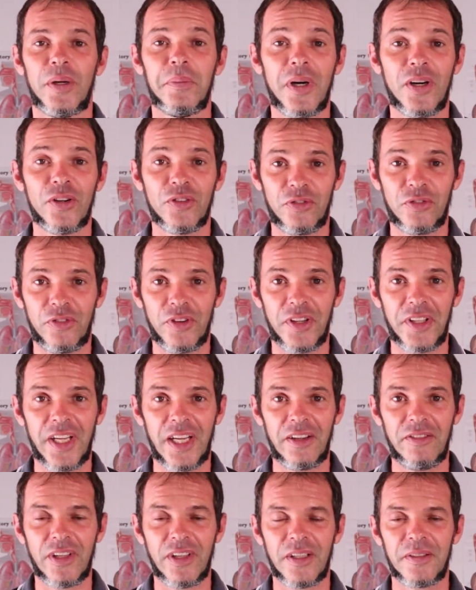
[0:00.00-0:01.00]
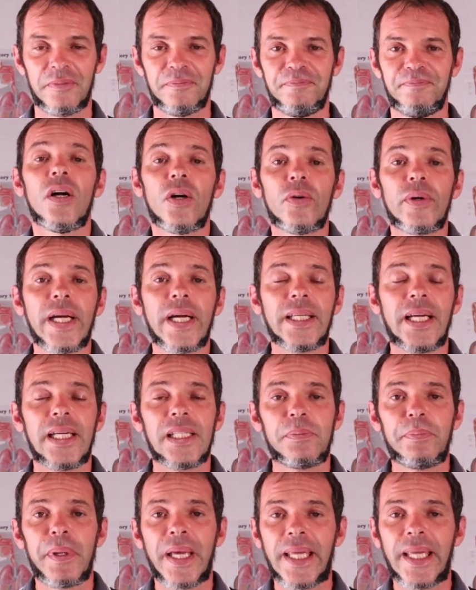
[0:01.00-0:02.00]
about freediving. Alright
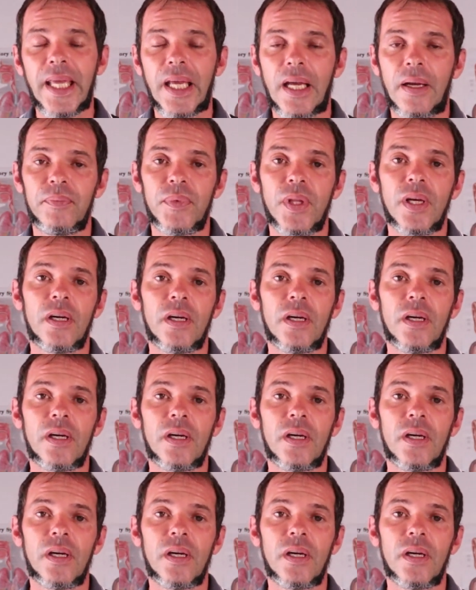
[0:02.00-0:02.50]
guys, packing.